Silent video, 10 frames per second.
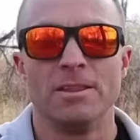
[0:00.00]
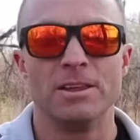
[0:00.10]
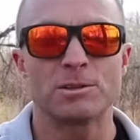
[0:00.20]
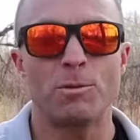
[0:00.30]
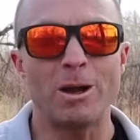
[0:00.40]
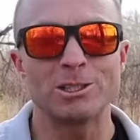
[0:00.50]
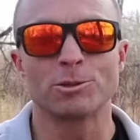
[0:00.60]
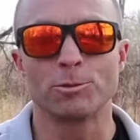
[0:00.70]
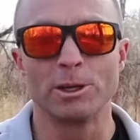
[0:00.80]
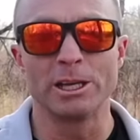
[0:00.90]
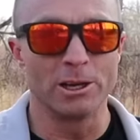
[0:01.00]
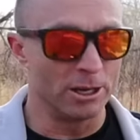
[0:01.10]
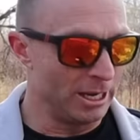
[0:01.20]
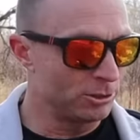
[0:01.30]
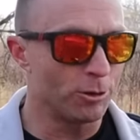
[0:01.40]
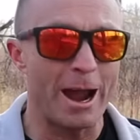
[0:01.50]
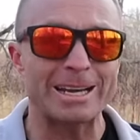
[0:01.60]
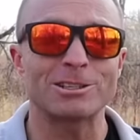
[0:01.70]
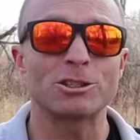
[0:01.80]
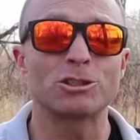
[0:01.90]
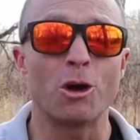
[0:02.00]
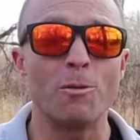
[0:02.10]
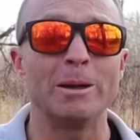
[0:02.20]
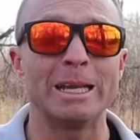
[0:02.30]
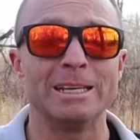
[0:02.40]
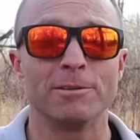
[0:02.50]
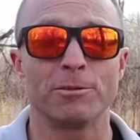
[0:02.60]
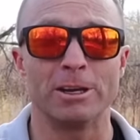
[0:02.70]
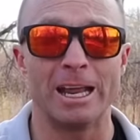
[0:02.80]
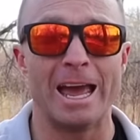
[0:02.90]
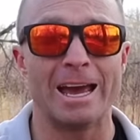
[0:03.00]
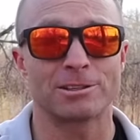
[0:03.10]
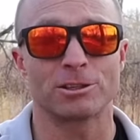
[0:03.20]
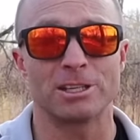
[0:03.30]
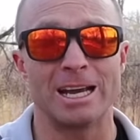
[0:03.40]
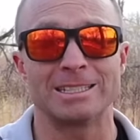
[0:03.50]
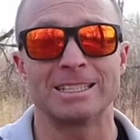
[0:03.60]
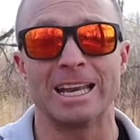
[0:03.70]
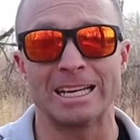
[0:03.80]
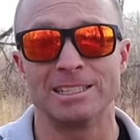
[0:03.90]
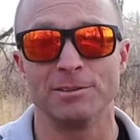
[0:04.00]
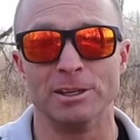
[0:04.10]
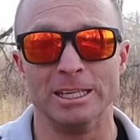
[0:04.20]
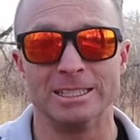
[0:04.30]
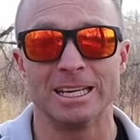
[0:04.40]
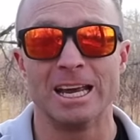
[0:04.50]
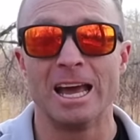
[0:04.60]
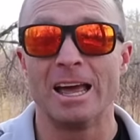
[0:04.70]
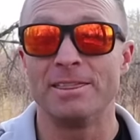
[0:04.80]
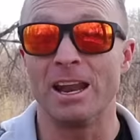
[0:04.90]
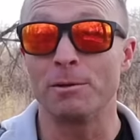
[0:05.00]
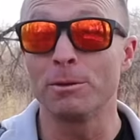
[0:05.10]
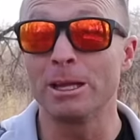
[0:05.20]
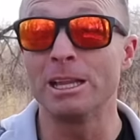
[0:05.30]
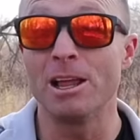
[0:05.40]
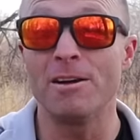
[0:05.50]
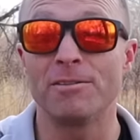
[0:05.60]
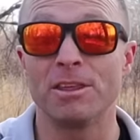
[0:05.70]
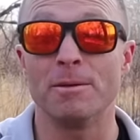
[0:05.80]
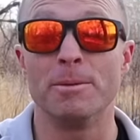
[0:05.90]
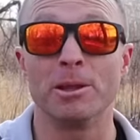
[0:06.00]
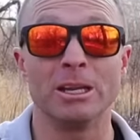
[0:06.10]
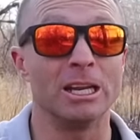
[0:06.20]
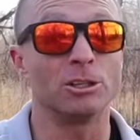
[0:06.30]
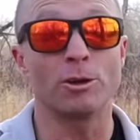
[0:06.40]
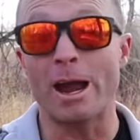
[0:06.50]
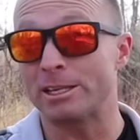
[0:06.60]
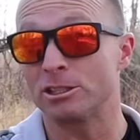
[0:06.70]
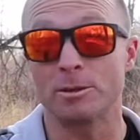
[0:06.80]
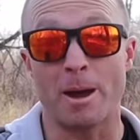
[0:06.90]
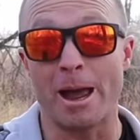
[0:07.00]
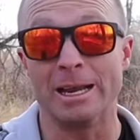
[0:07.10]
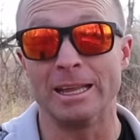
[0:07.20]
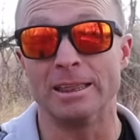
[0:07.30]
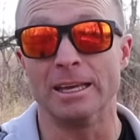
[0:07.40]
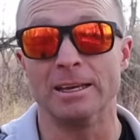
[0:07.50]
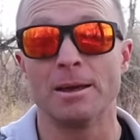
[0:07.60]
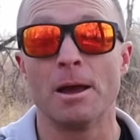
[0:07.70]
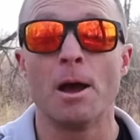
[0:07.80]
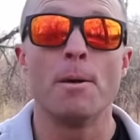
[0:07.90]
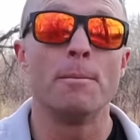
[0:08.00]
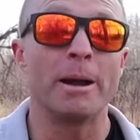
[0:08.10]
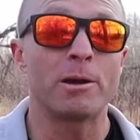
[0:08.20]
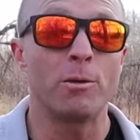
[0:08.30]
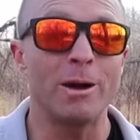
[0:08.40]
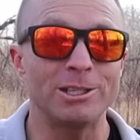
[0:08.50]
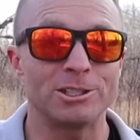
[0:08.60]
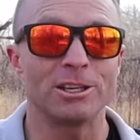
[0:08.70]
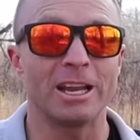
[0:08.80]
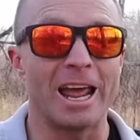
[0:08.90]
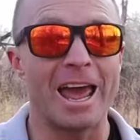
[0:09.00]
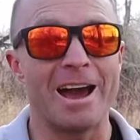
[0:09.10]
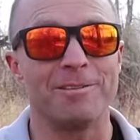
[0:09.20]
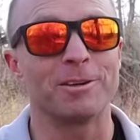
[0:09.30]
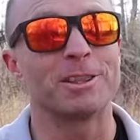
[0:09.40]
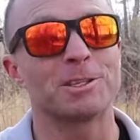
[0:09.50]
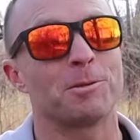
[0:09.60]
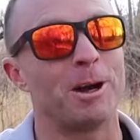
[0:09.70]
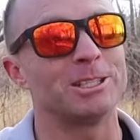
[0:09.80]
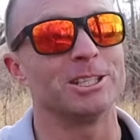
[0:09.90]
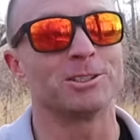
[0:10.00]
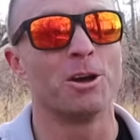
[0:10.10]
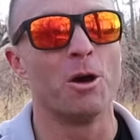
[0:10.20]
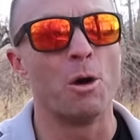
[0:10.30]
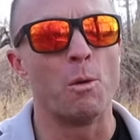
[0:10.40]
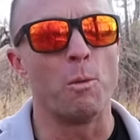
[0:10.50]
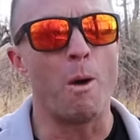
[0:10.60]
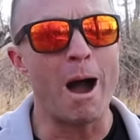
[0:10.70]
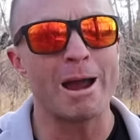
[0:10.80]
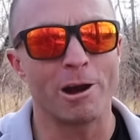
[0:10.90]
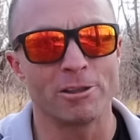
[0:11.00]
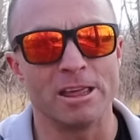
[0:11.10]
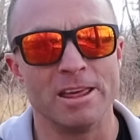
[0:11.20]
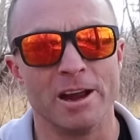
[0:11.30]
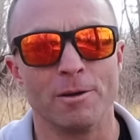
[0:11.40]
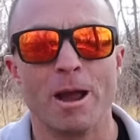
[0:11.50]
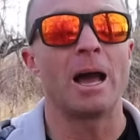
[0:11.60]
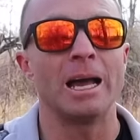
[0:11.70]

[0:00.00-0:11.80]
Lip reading: This watch is really good. It tracks so many different exercises and activities that I really love the ability to track just about anything. My question that I have with this watch is, why are they there?